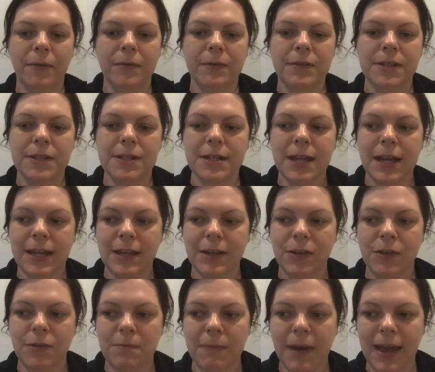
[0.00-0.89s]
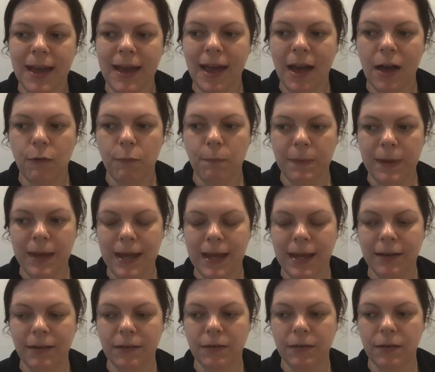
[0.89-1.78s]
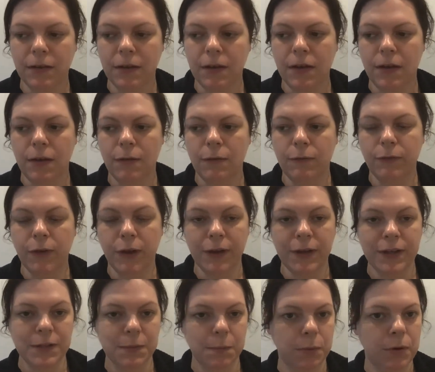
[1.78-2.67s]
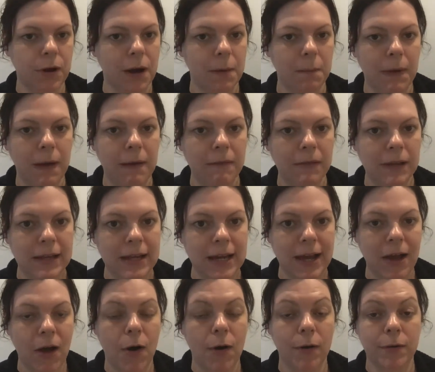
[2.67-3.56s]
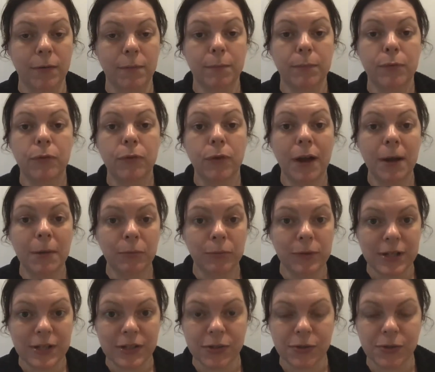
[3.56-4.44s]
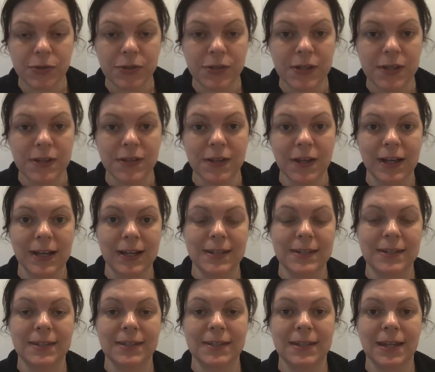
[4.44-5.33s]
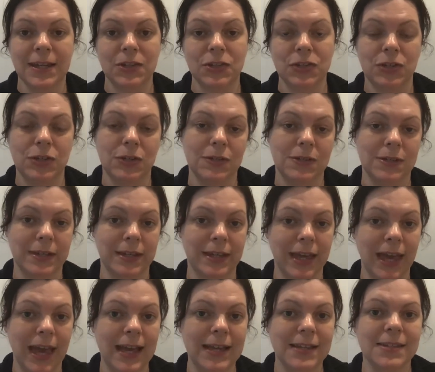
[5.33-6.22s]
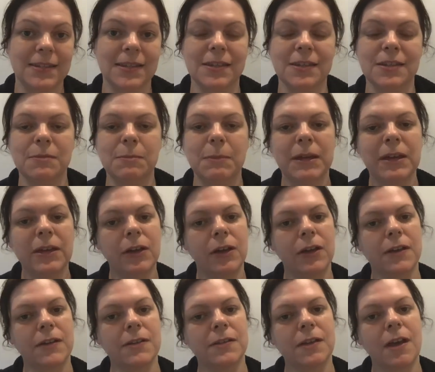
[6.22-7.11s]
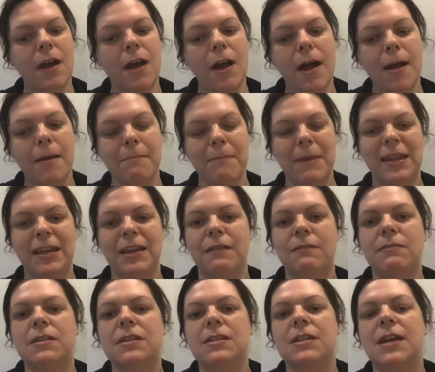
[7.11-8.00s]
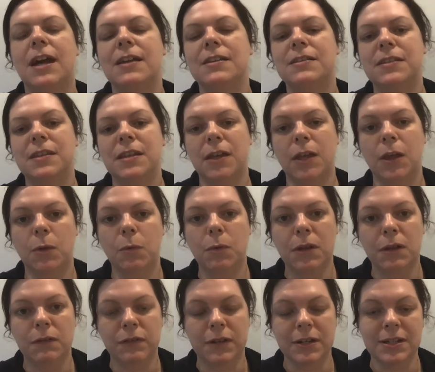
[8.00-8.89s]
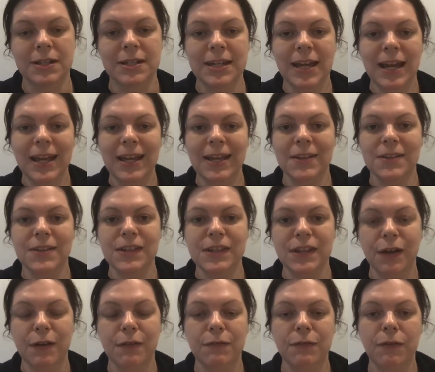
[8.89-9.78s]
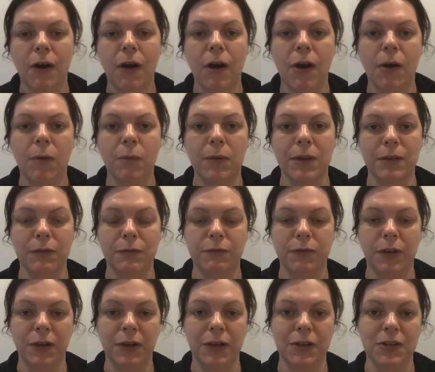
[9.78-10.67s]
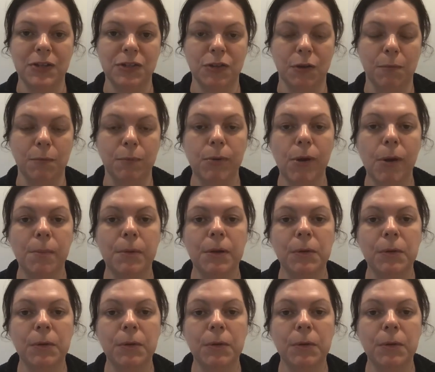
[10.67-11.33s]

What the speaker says: to date you may have been focused primarily on primary sources, i.e. statutes and cases, because many of the tasks that you will have undertaken so far will have focused on problem